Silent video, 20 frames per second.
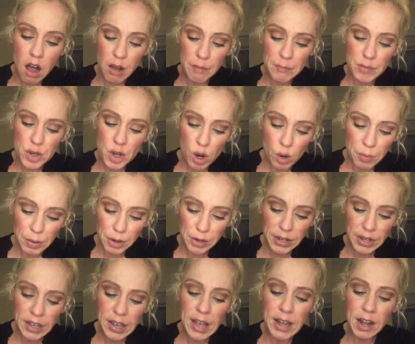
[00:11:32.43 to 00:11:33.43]
No
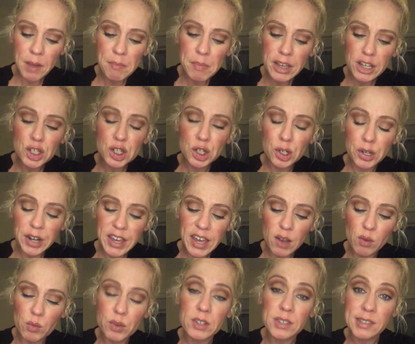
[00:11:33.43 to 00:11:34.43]
burning, and I made sure to
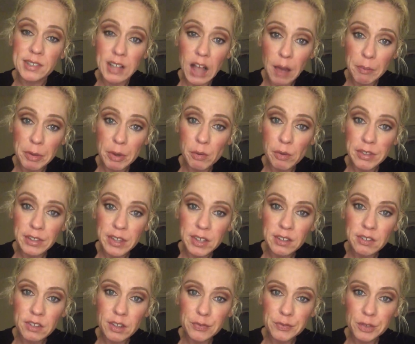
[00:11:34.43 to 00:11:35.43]
get real sloppy with
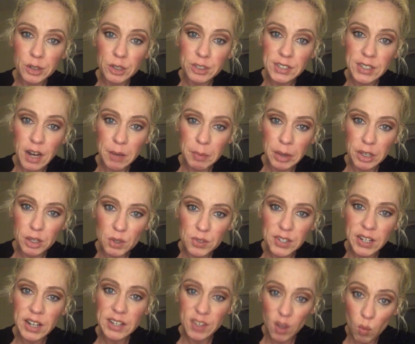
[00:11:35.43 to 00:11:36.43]
it the first time I used
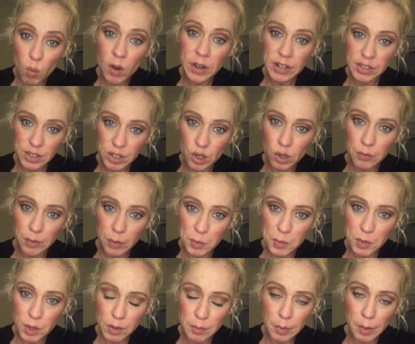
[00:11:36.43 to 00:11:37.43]
it, because I wanted to know if it was
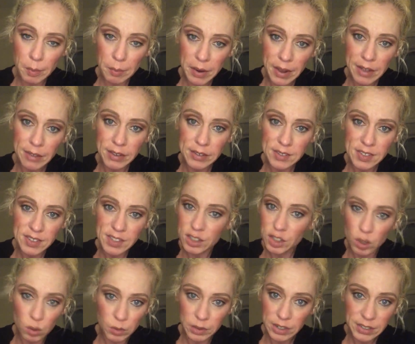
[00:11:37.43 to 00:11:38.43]
going to burn my eyes, because I
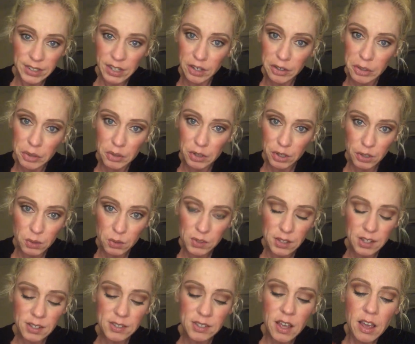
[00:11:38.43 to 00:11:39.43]
don't want to tell you to use
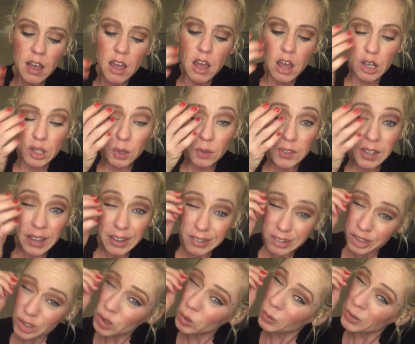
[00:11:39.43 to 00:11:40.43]
this. So it's like
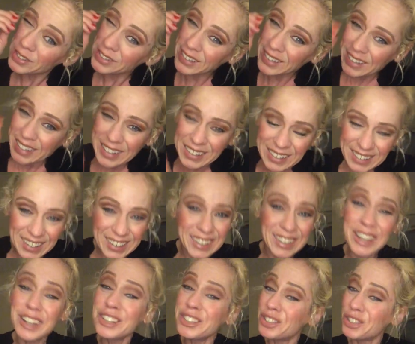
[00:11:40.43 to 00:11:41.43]
squeezing
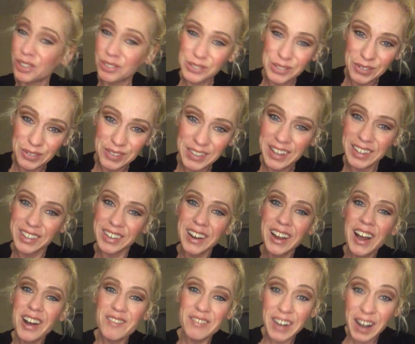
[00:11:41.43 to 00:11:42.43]
it. Don't do that.
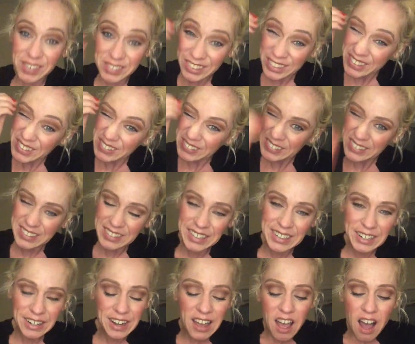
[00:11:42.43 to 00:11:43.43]
But I was like squeezing it
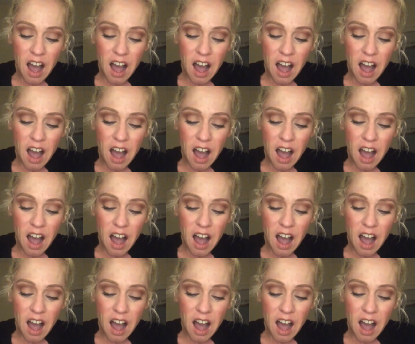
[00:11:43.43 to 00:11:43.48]
in.